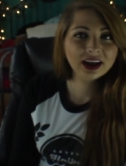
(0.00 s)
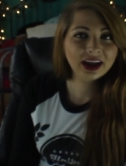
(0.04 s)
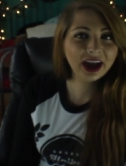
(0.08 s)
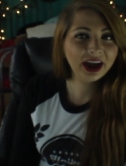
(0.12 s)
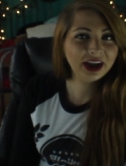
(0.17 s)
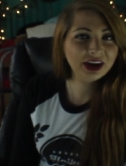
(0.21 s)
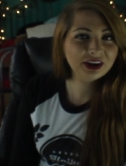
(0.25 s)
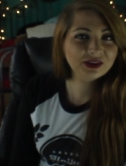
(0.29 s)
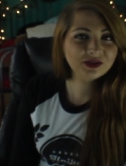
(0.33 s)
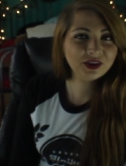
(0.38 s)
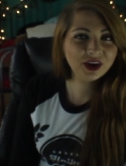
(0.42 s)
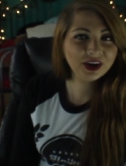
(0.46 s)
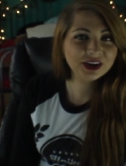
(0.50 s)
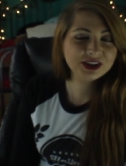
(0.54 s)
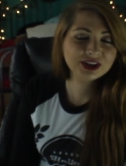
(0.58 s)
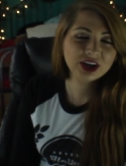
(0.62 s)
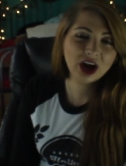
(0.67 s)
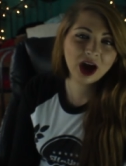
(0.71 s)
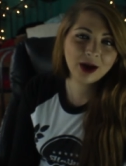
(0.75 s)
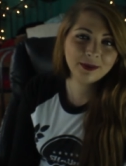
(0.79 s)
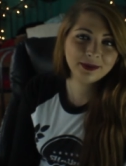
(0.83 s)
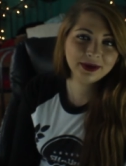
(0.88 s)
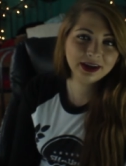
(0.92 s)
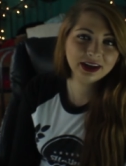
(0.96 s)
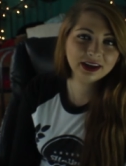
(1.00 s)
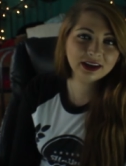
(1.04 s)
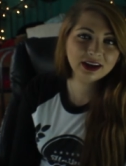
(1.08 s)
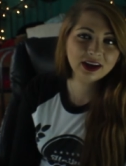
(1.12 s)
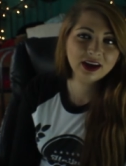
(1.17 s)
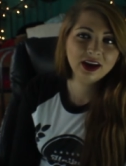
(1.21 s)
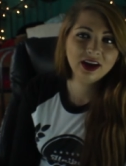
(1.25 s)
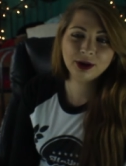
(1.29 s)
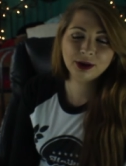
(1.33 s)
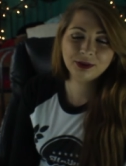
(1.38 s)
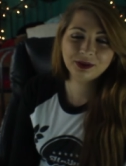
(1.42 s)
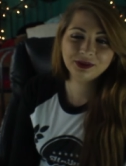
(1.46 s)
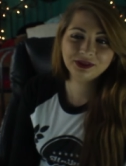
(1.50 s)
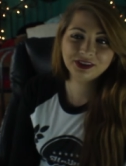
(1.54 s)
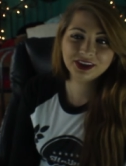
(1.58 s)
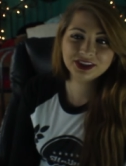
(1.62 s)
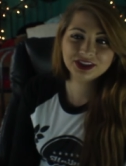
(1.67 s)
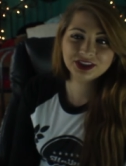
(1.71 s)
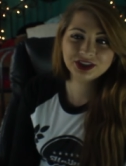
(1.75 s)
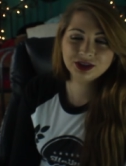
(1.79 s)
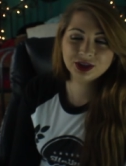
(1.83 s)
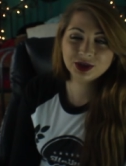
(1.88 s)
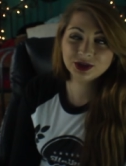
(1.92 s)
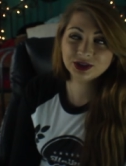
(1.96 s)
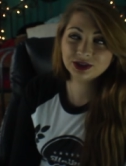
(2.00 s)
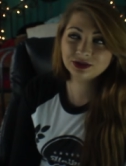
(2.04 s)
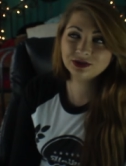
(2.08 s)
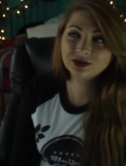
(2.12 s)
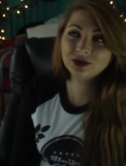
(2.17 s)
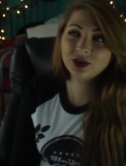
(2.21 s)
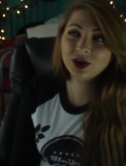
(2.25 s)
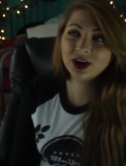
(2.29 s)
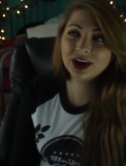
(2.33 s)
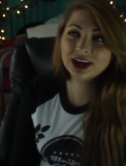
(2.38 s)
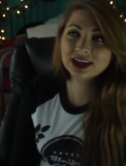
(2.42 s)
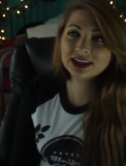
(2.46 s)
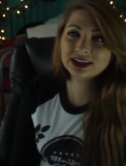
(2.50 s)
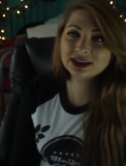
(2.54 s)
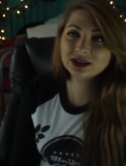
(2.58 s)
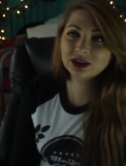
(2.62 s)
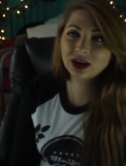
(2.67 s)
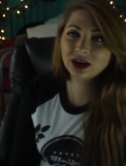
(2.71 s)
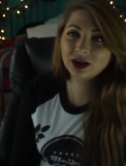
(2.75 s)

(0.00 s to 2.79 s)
kind of our topic. Our professor chose it for us.